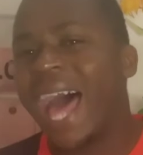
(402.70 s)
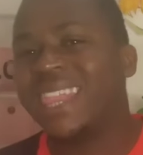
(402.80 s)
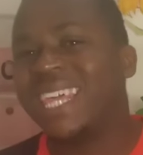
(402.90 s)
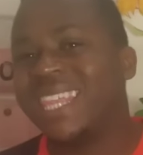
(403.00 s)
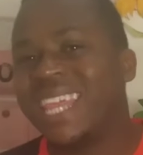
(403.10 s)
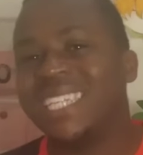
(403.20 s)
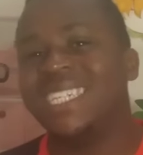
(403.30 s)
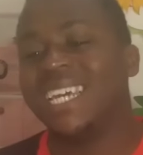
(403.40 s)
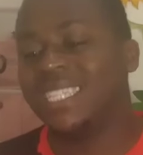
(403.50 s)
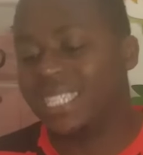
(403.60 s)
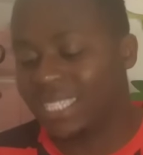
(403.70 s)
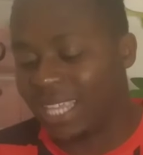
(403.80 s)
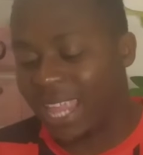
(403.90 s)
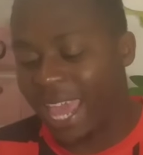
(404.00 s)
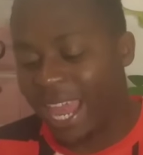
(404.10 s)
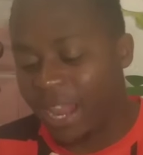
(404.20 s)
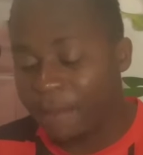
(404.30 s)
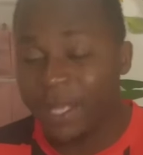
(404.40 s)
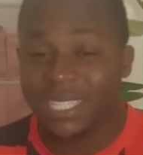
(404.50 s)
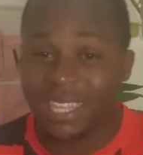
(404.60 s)
I think that just is an
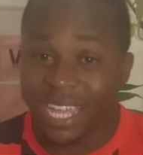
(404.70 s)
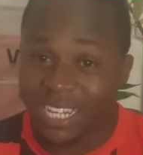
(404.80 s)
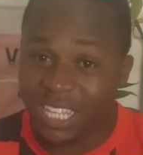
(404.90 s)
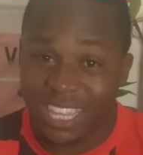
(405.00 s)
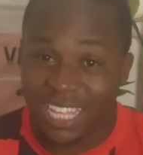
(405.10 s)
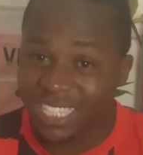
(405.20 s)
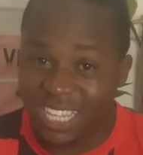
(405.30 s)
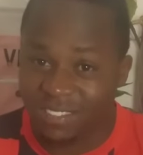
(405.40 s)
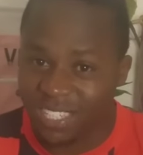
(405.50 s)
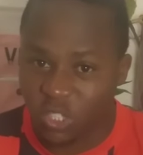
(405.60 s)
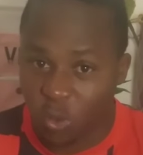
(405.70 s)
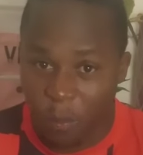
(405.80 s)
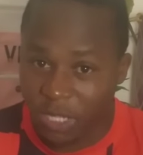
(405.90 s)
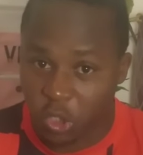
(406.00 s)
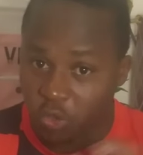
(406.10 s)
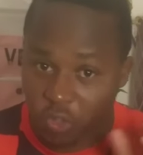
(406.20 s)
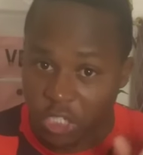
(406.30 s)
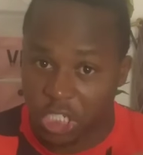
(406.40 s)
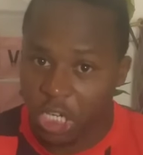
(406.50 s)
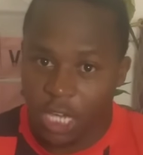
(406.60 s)
element that gives it so much
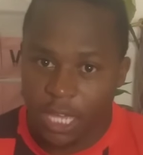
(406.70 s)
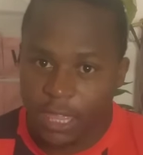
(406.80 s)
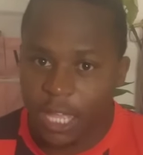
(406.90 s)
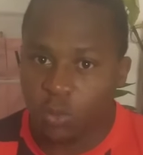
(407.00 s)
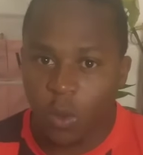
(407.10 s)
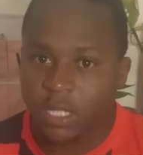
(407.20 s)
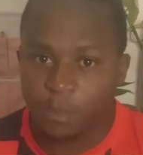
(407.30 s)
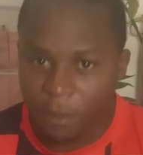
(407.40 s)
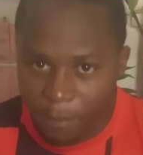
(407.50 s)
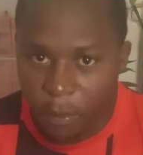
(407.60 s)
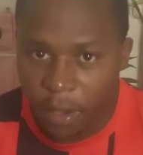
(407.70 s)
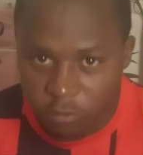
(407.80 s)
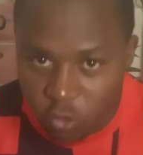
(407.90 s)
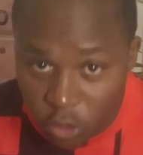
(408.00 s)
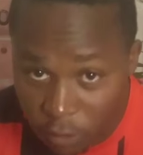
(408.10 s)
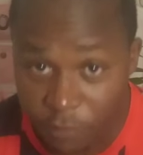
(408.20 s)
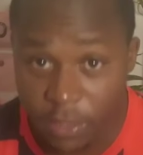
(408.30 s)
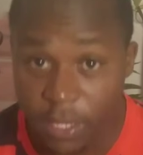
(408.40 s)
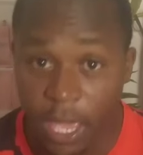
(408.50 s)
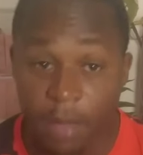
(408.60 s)
stretch than what people have to give
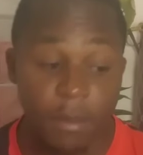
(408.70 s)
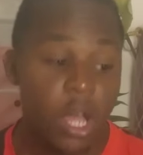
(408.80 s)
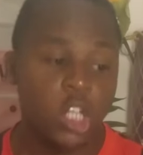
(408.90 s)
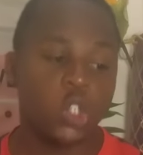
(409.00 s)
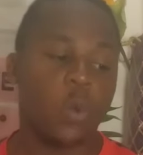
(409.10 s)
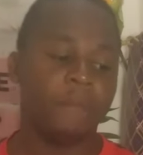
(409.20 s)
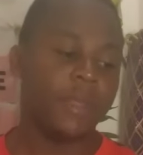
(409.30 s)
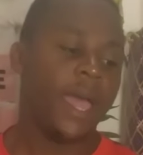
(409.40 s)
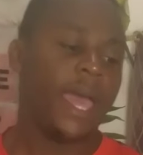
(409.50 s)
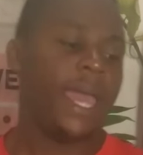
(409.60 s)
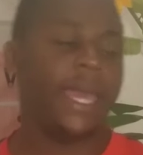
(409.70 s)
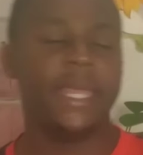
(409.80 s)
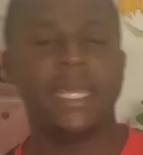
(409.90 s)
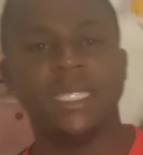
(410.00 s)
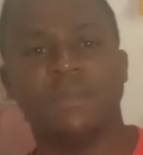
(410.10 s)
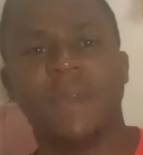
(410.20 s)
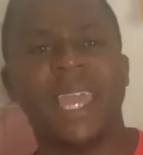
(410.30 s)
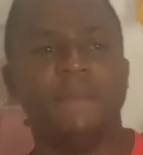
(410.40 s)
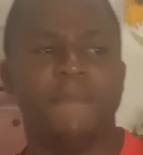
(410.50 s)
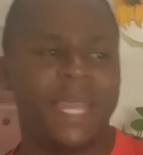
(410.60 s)
in the game. So it is my
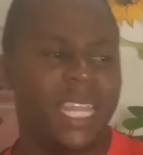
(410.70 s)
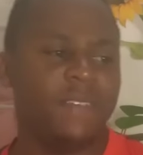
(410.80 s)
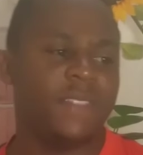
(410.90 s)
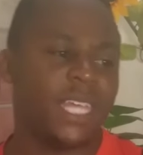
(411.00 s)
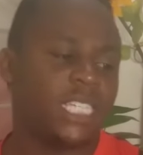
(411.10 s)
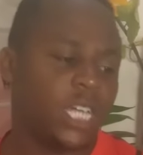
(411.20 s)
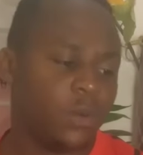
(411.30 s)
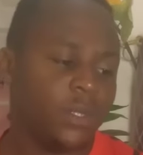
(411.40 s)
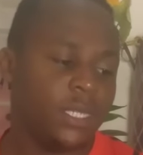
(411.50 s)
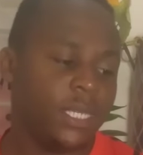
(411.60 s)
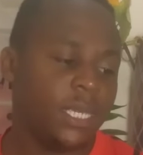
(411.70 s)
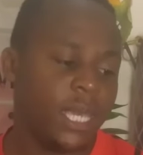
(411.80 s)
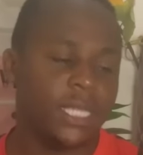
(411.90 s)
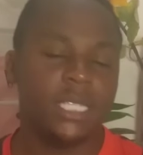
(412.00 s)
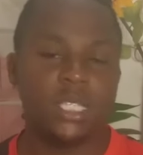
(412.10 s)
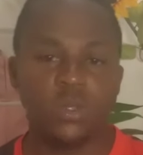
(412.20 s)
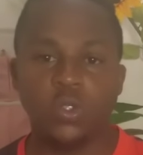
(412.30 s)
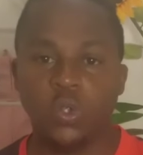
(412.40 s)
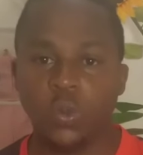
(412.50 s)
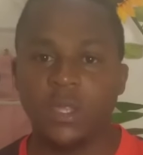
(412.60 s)
belief that Chelsea can still
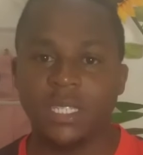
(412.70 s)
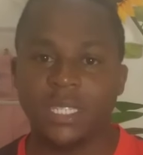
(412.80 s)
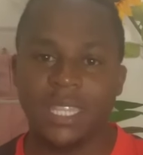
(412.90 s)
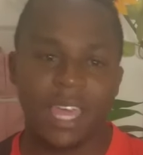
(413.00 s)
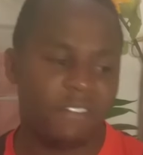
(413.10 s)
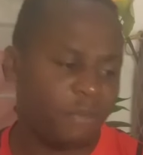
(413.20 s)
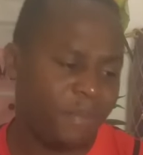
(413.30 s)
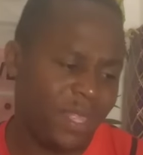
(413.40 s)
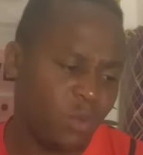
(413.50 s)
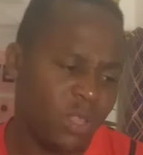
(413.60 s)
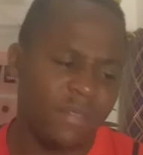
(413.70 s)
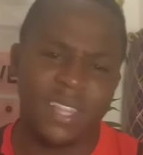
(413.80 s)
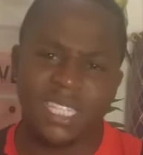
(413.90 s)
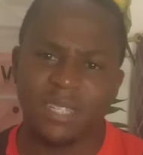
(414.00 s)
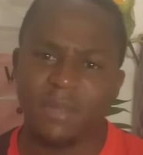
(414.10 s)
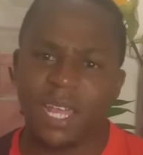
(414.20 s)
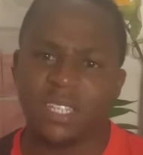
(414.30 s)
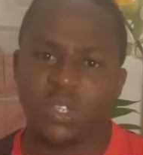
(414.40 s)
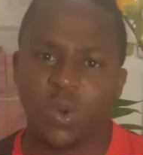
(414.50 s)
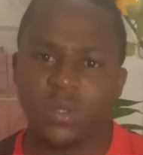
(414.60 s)
do this. They've been one of the teams that
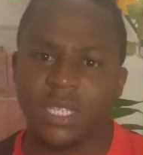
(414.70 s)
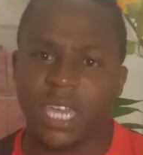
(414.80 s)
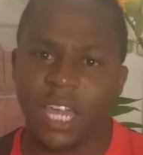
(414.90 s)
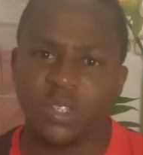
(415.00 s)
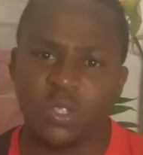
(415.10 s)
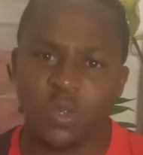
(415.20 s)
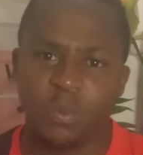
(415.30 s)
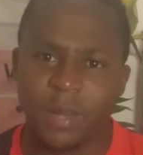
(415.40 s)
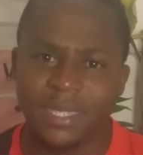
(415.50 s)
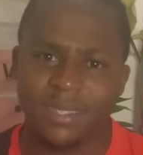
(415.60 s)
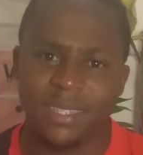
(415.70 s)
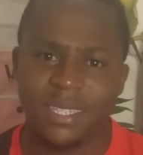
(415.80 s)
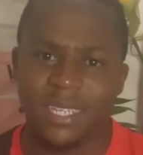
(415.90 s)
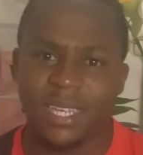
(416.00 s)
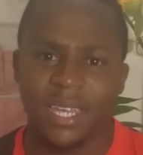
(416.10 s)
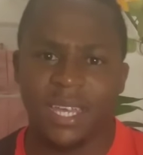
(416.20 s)
has caused chaos to Man City.